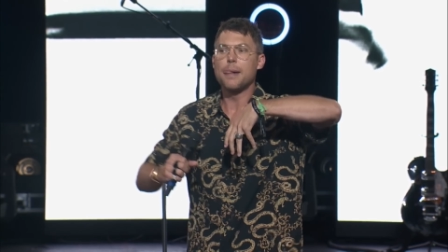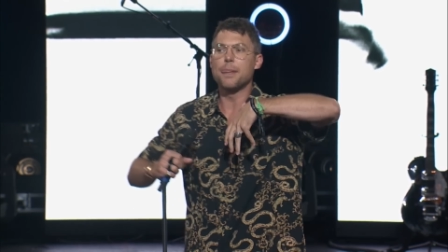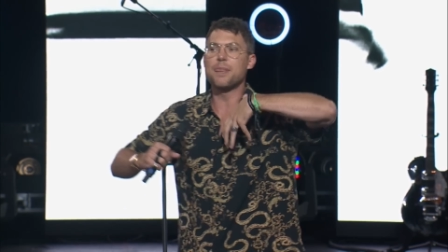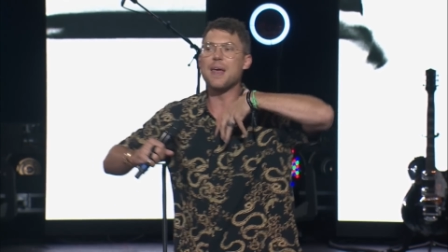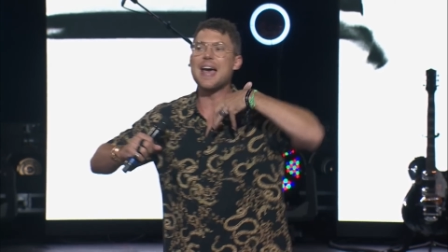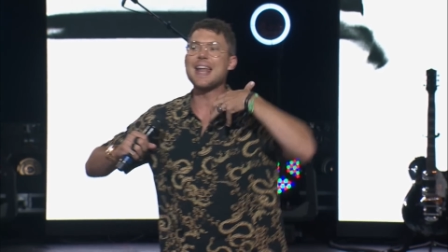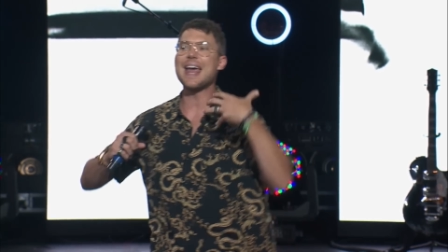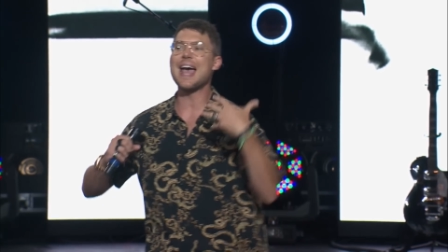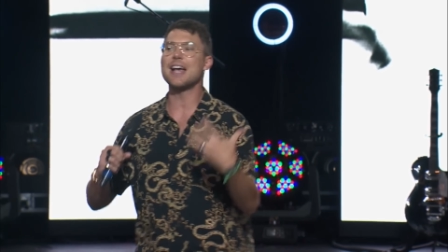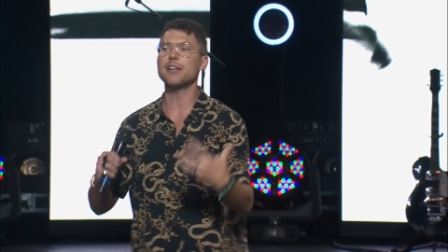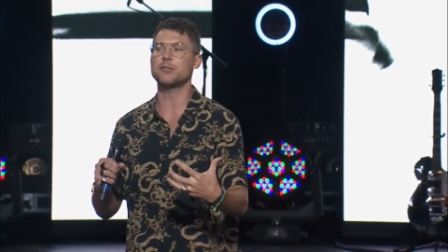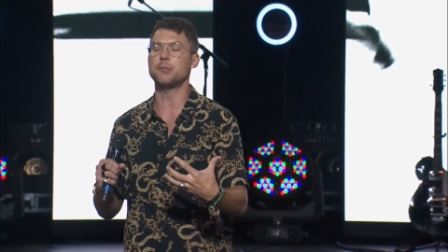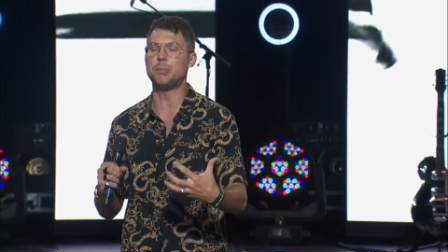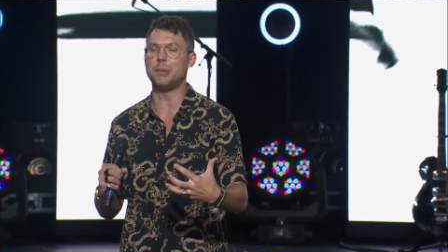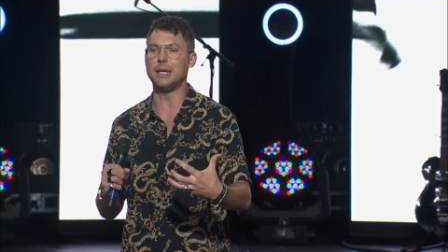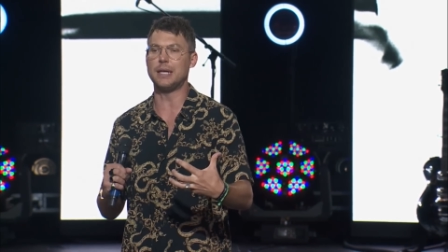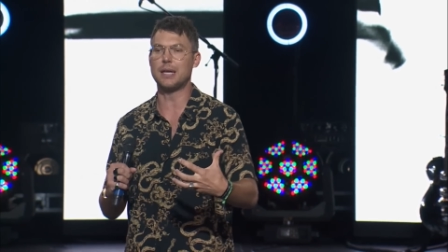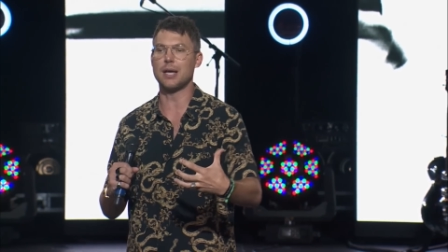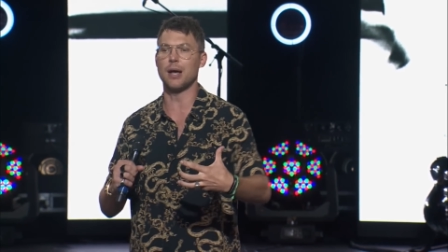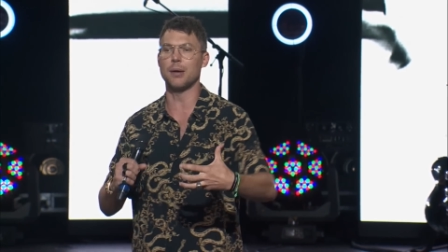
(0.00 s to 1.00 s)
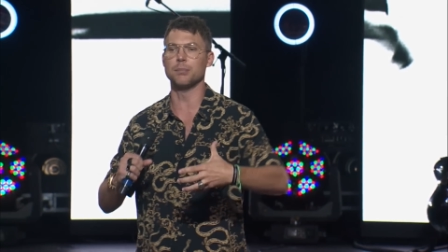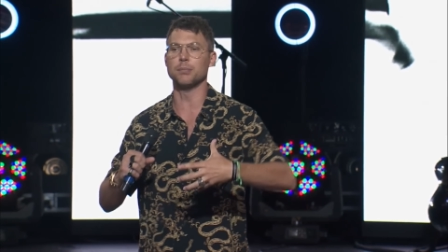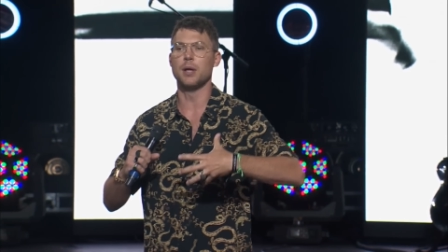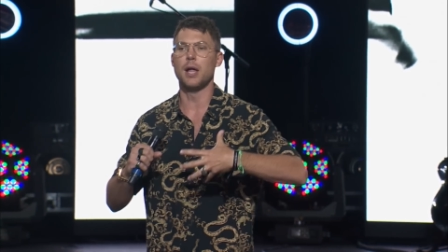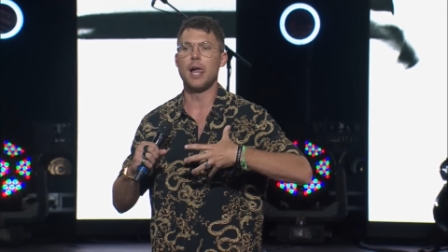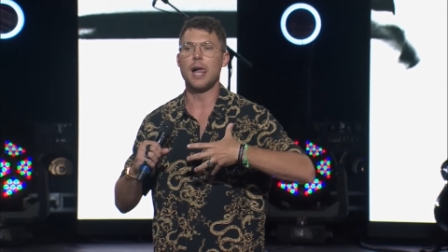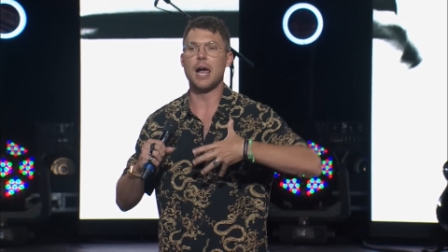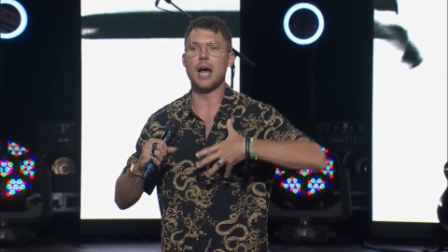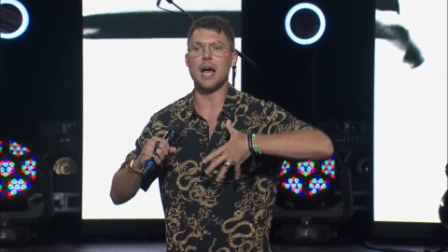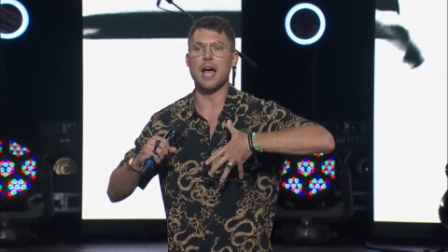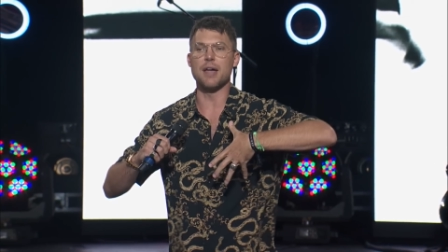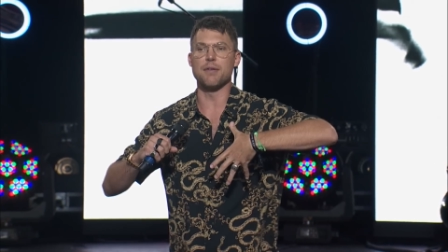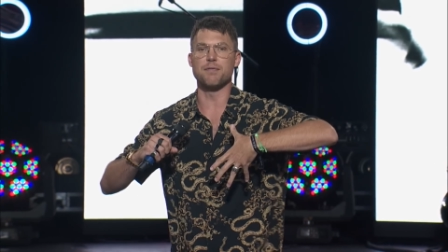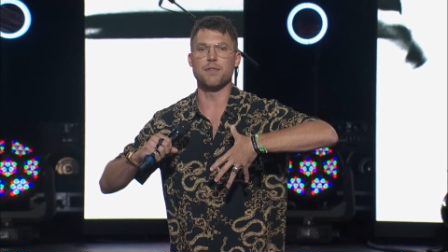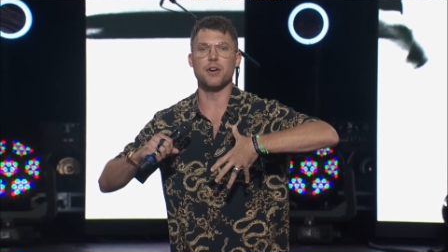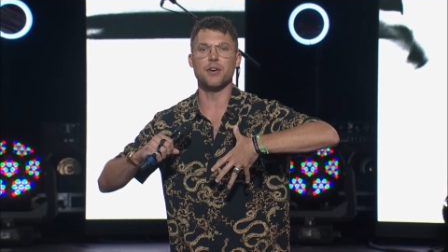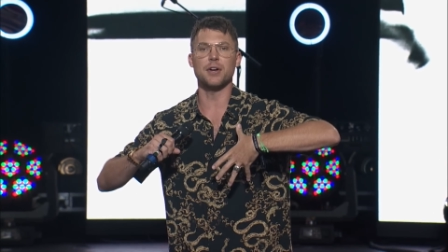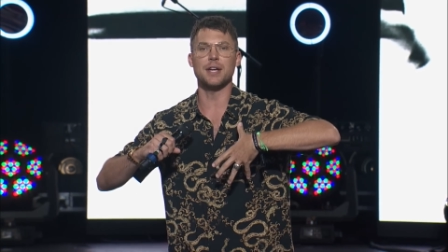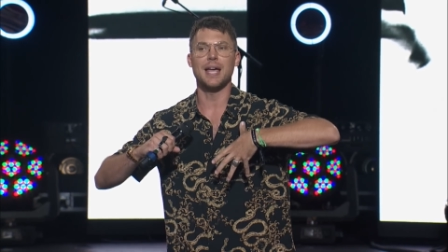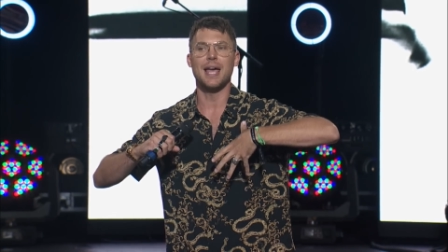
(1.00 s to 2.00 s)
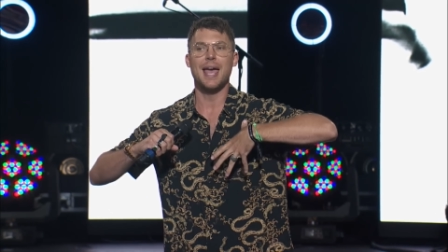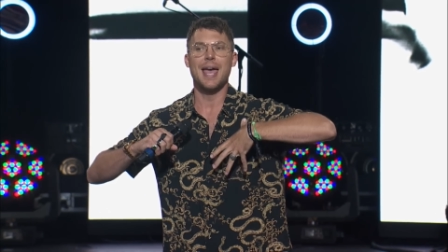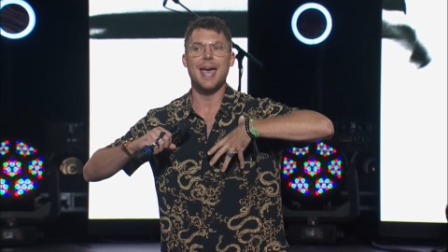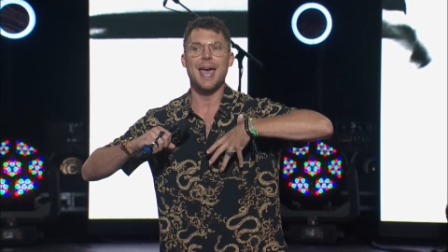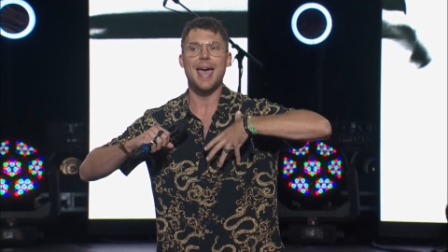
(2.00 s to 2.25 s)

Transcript: that has become a, a very